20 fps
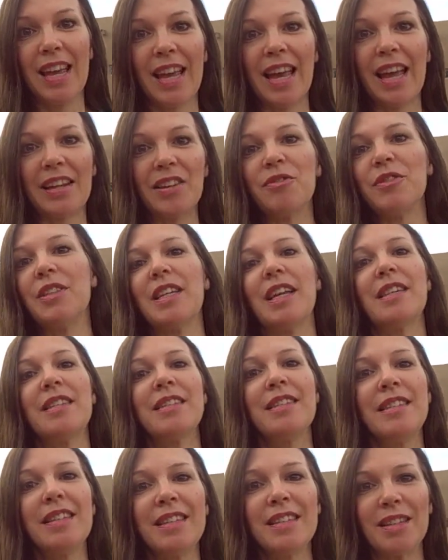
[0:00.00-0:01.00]
And your
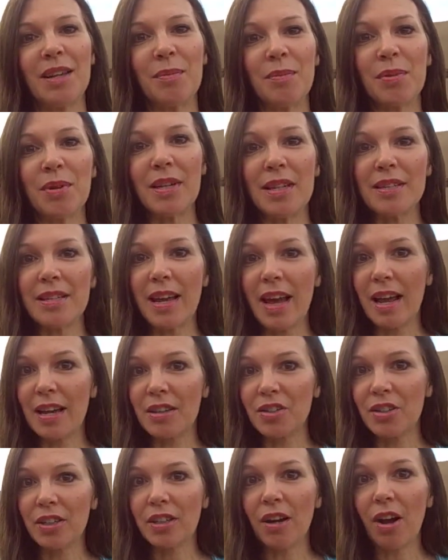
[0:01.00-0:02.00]
destiny number is
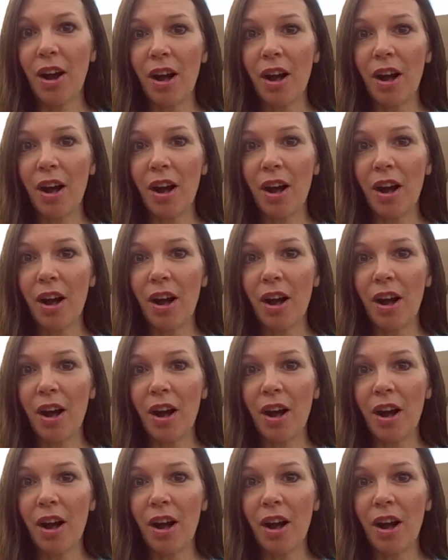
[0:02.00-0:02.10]
actually